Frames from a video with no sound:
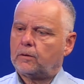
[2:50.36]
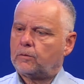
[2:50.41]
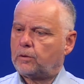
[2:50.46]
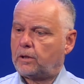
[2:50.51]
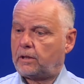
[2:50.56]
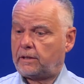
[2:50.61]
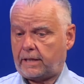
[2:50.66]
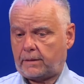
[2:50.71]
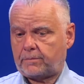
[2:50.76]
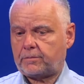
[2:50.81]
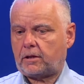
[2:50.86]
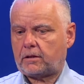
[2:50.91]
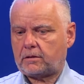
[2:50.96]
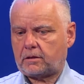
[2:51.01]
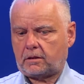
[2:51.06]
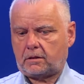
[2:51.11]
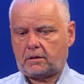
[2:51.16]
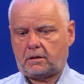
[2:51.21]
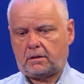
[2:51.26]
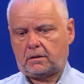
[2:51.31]
Well, that
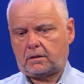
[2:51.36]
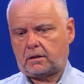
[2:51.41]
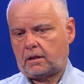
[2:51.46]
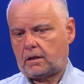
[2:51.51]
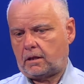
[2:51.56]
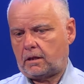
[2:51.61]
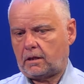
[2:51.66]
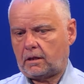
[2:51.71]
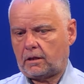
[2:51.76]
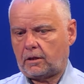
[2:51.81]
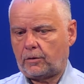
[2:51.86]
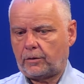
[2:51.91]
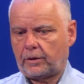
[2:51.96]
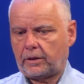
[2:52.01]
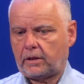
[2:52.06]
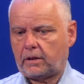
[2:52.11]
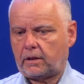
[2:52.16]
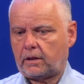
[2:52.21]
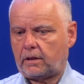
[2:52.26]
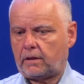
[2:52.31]
process is
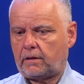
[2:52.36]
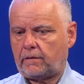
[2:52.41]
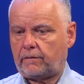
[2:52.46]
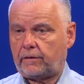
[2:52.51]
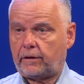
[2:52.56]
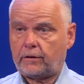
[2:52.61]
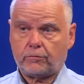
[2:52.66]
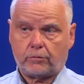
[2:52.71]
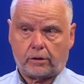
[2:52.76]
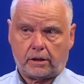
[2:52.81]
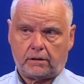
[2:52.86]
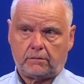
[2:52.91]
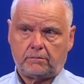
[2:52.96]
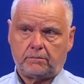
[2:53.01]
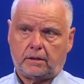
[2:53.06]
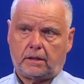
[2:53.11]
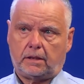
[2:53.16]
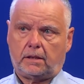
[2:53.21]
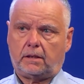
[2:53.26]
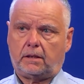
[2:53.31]
going very well.
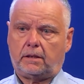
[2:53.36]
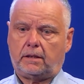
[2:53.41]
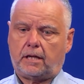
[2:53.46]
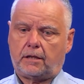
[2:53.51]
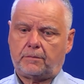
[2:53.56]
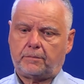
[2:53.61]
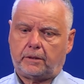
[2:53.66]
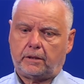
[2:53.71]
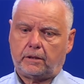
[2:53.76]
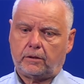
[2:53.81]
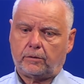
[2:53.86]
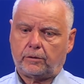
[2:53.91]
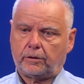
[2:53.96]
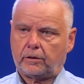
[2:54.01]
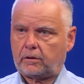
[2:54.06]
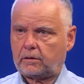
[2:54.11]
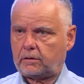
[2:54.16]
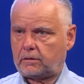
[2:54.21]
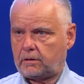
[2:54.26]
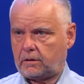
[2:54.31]
It has been
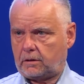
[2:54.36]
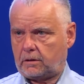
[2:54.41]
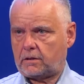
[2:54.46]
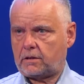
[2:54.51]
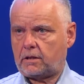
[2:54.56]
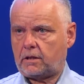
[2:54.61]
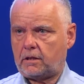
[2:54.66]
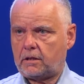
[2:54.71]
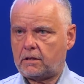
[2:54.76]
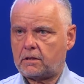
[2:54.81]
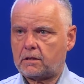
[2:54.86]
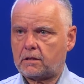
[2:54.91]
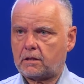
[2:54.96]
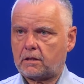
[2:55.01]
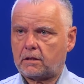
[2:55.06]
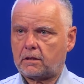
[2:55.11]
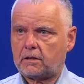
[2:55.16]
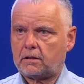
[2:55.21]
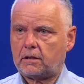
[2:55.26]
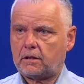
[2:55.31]
going on since
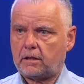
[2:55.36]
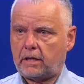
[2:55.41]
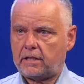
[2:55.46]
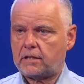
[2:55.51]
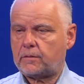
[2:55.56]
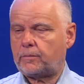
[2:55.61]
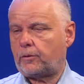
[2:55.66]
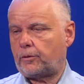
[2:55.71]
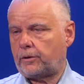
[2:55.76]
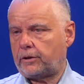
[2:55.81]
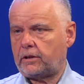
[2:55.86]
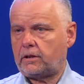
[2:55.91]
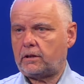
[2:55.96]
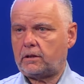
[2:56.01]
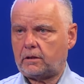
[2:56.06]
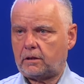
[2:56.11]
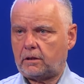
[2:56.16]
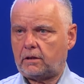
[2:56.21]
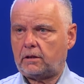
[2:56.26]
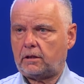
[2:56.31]
the data point
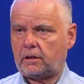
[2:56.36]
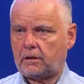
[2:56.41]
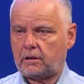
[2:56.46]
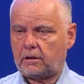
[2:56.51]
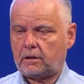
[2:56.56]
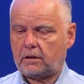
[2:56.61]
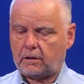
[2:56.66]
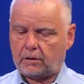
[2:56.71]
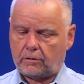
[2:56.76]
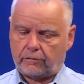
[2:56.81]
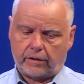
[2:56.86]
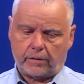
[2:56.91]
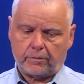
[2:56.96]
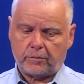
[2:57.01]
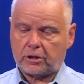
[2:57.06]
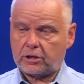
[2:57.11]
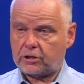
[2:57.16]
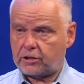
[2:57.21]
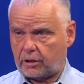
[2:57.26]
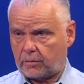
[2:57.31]
in
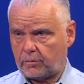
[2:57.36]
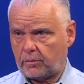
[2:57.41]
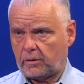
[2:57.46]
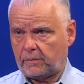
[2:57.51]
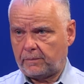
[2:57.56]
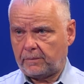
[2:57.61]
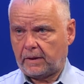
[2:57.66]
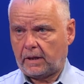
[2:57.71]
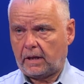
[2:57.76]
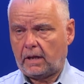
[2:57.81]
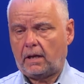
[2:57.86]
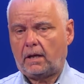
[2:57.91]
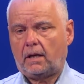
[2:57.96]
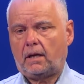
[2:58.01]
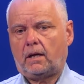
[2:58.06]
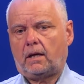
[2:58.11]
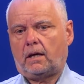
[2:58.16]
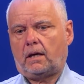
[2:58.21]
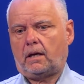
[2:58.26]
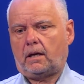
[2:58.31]
November, December.
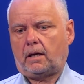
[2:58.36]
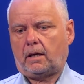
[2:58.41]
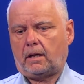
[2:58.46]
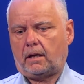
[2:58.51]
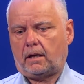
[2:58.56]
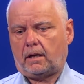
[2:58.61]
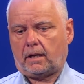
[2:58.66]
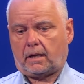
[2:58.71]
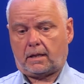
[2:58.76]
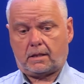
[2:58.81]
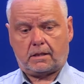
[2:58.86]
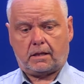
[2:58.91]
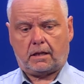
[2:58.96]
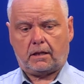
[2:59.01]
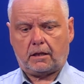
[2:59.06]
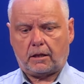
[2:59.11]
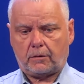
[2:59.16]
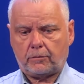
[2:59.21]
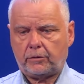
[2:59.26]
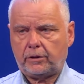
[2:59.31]
And I can
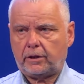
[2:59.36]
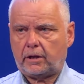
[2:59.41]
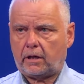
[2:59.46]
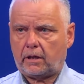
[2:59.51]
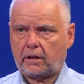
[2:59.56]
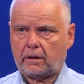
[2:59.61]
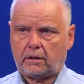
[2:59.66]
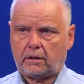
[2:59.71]
say that we are